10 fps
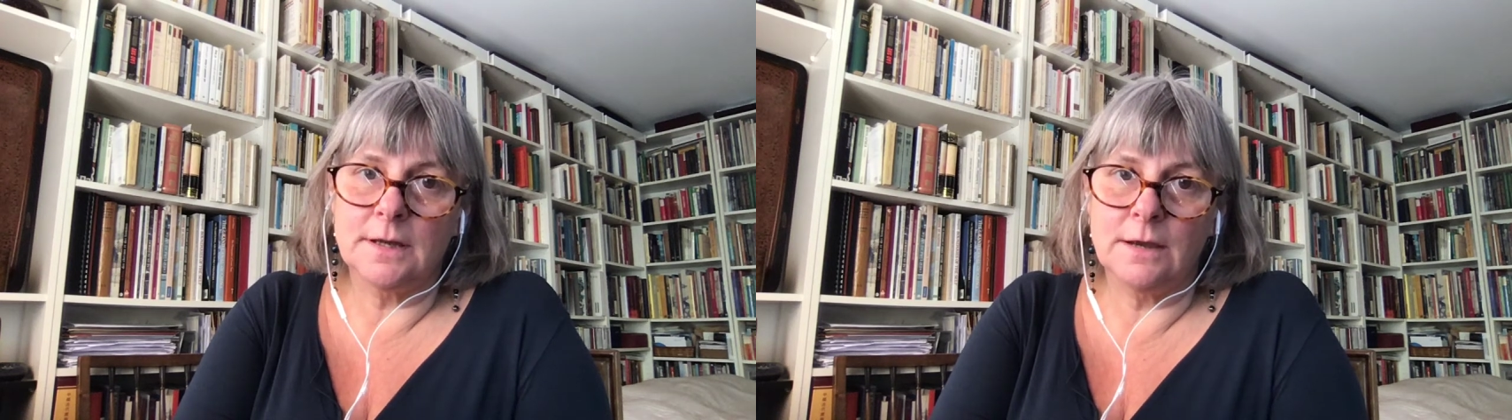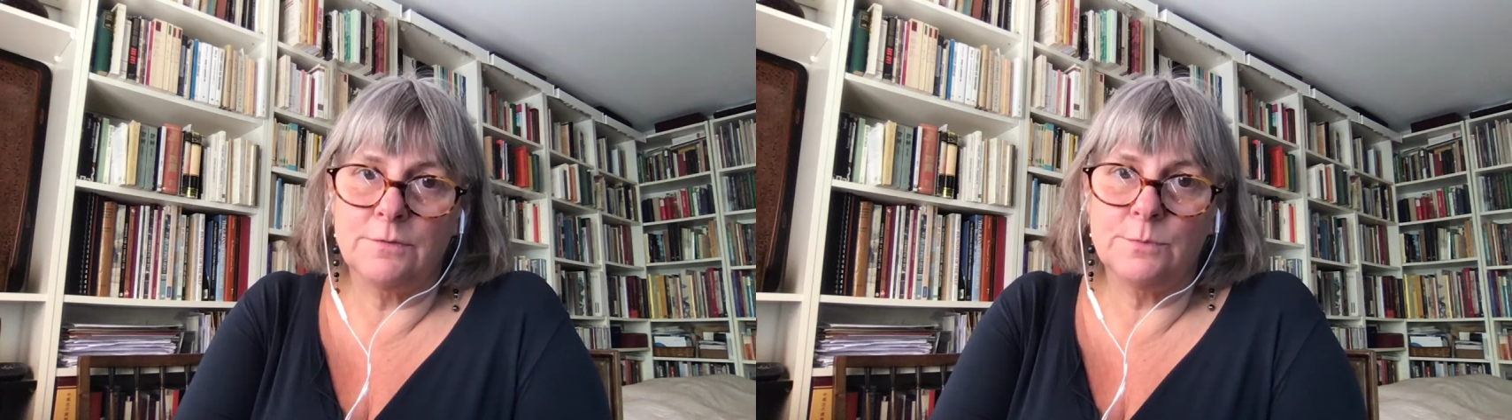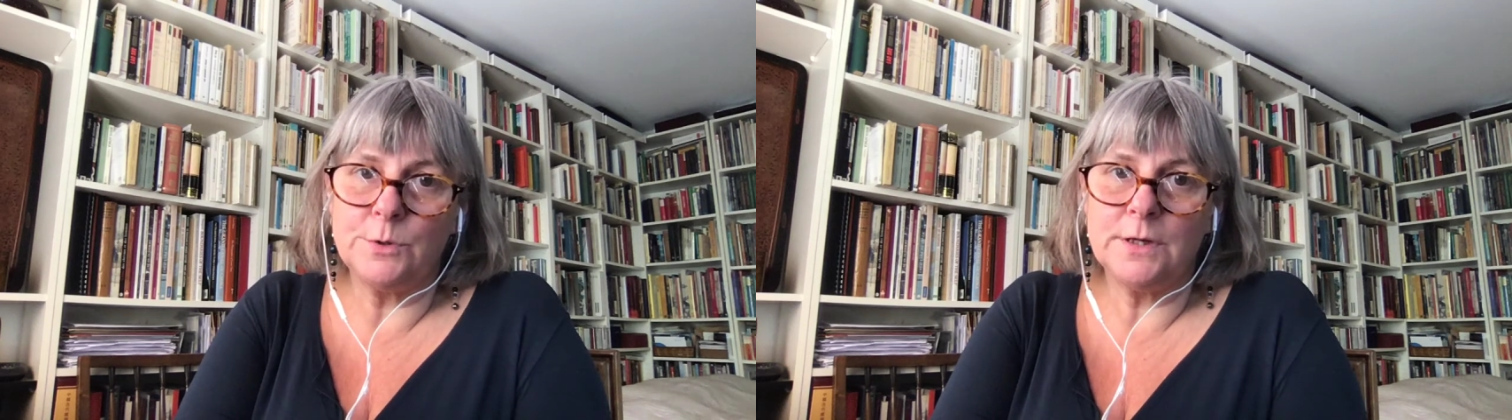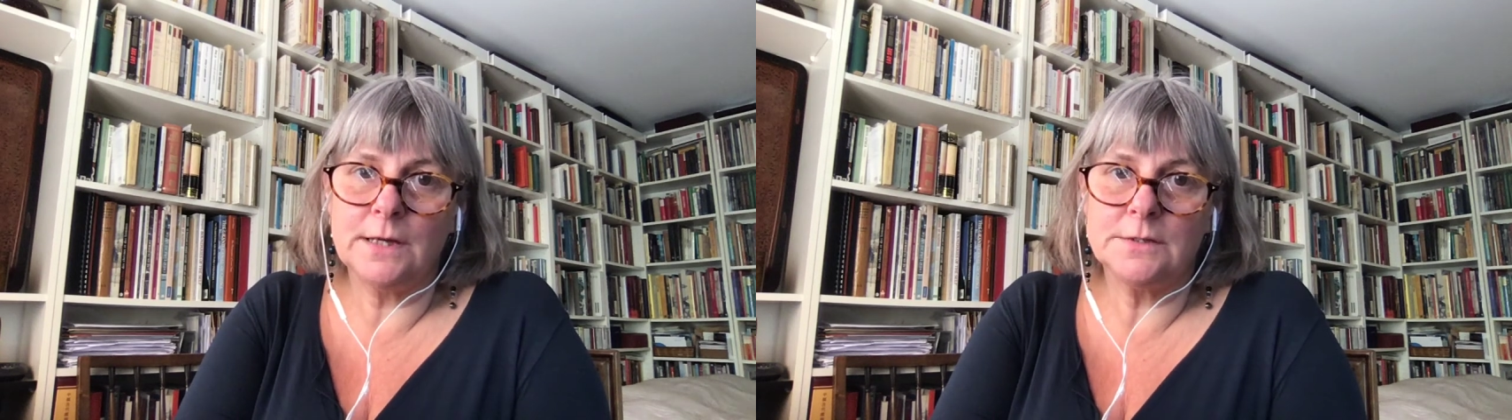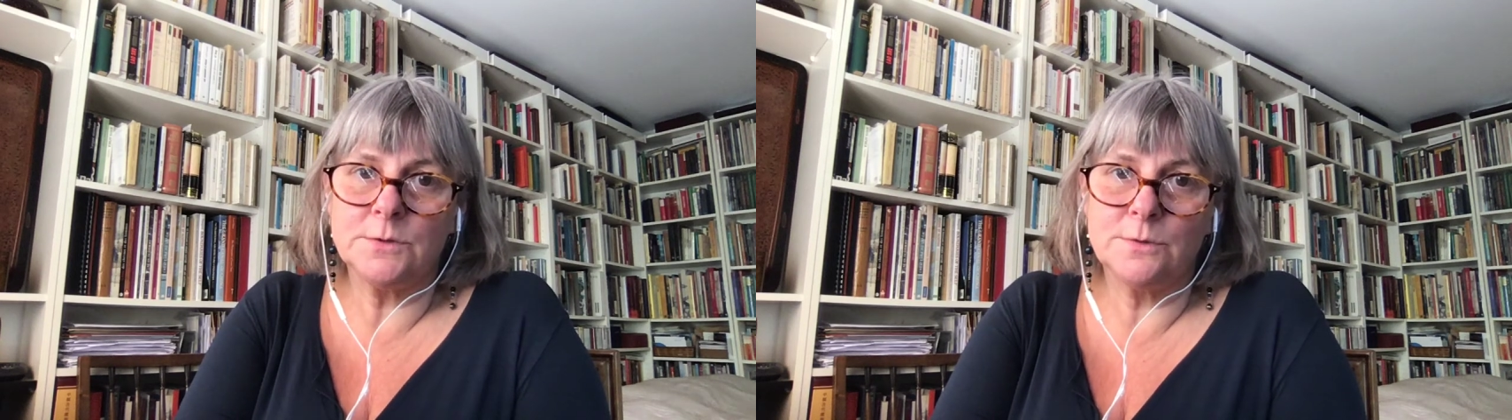Everybody
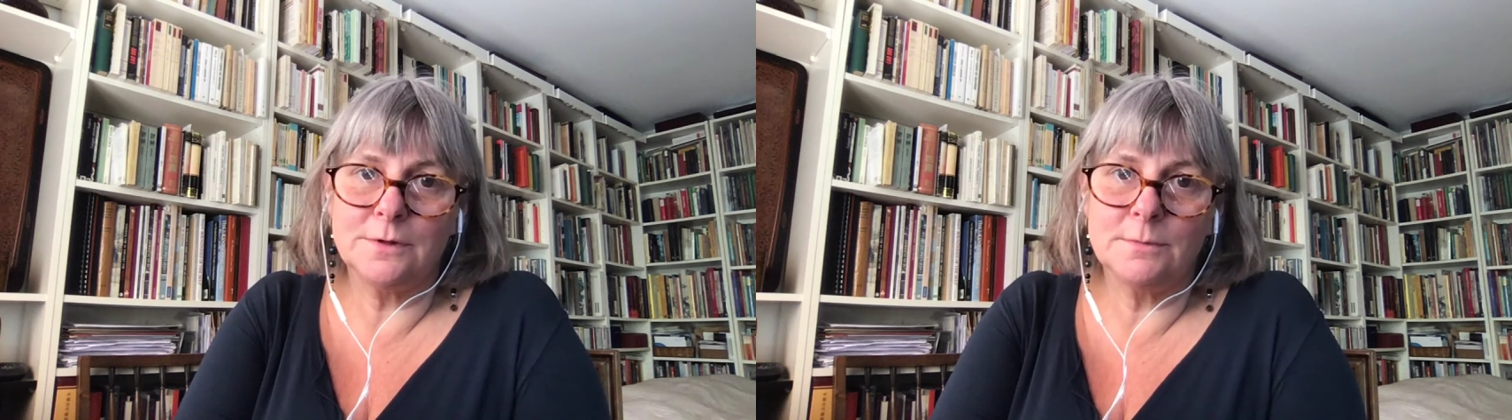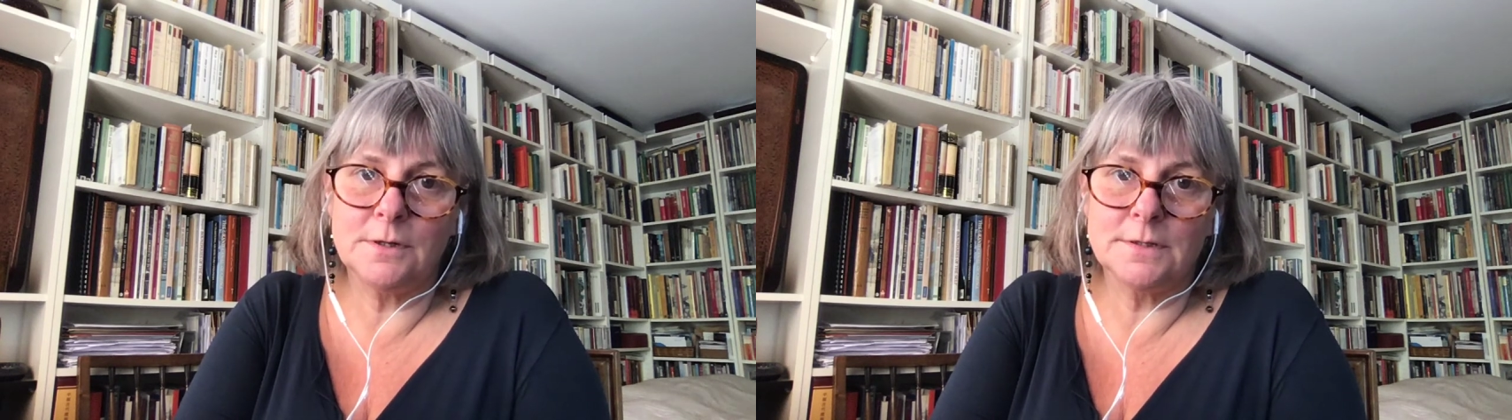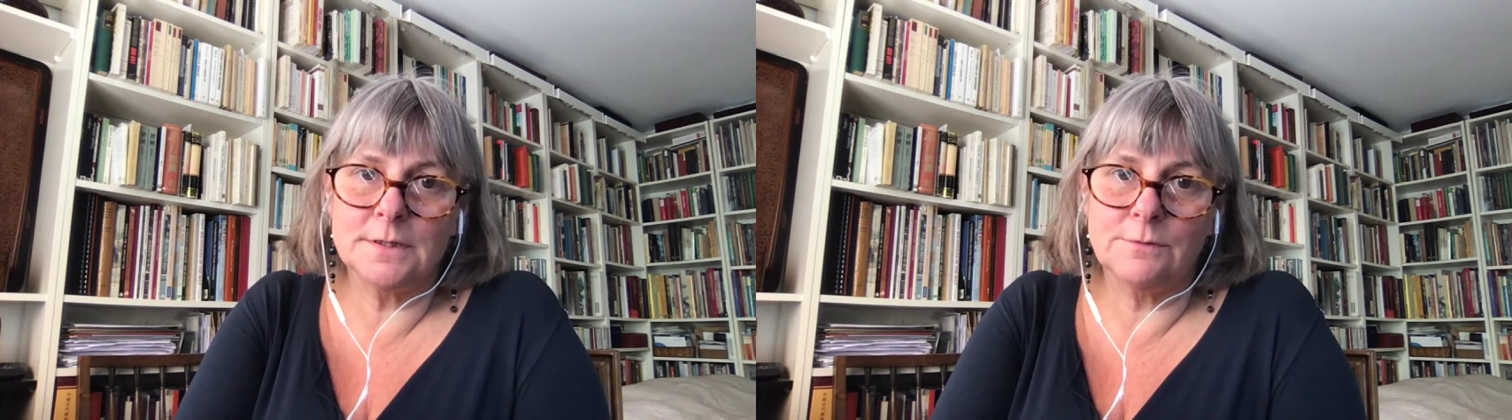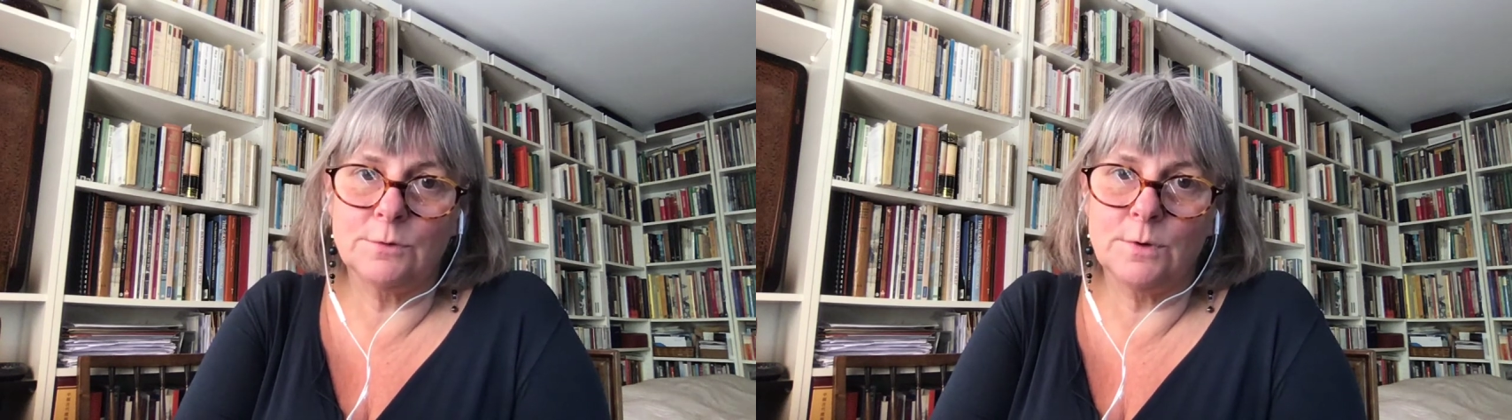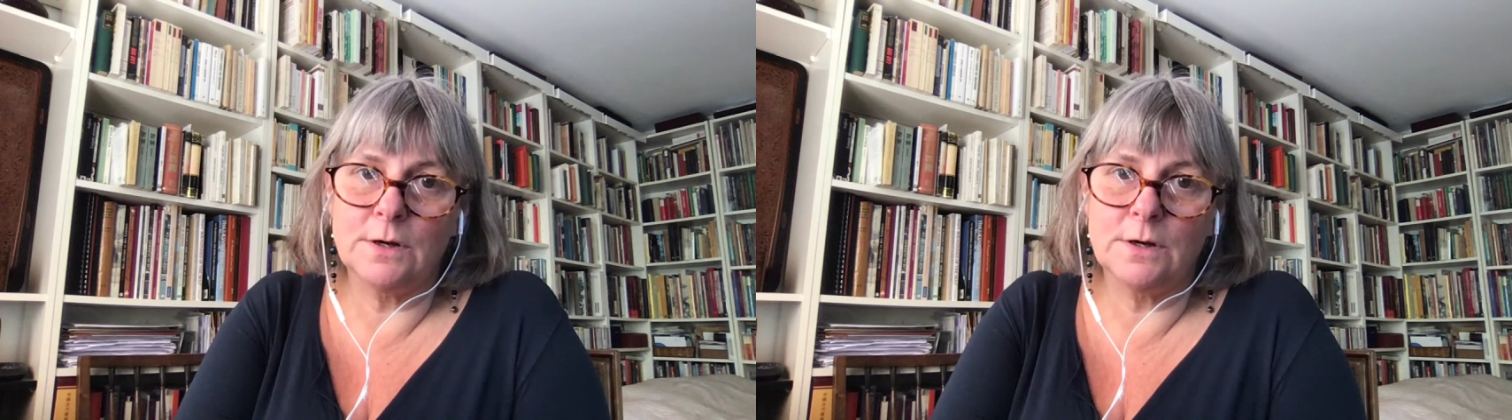has to wear a mask everywhere.